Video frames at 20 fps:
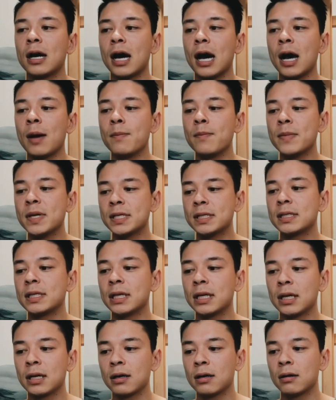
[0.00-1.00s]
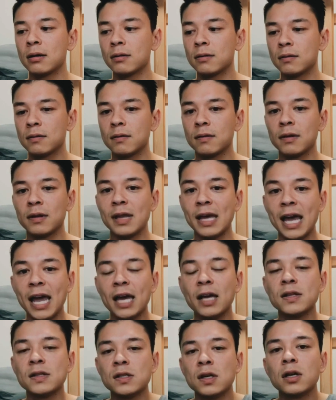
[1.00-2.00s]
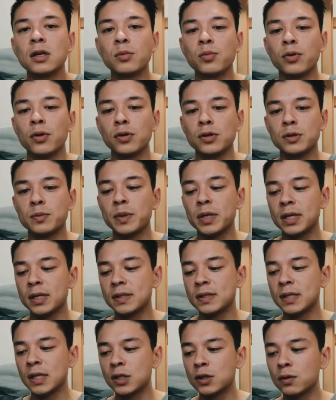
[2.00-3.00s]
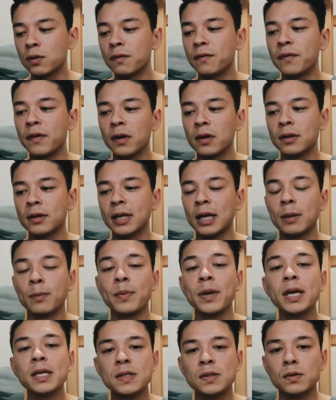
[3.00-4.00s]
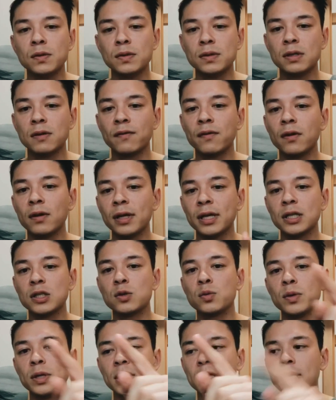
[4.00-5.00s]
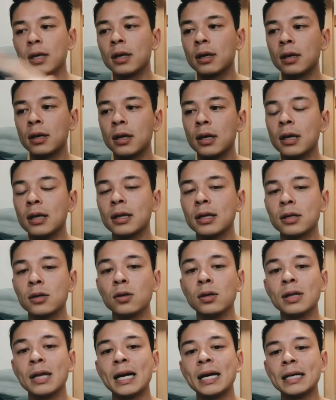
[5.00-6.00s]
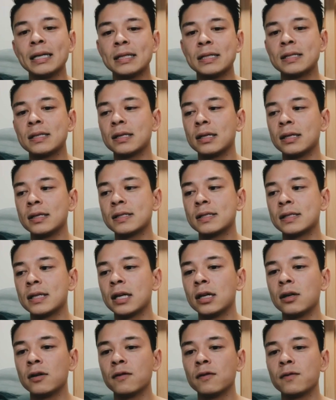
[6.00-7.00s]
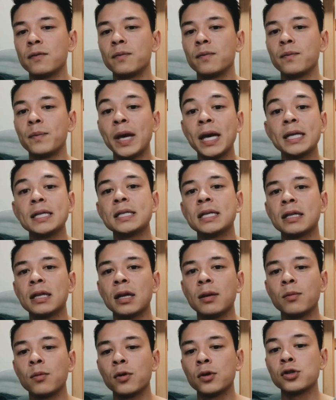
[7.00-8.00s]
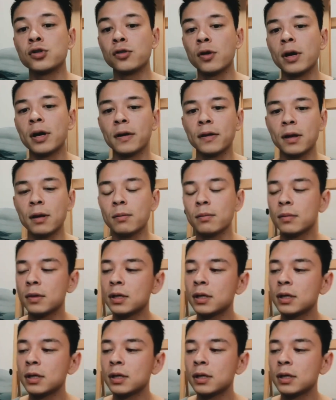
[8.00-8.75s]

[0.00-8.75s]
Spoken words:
I'm missing the hands-on approach because digital felt like pixels. It felt like tweaking little lines instead of painting them or drawing them.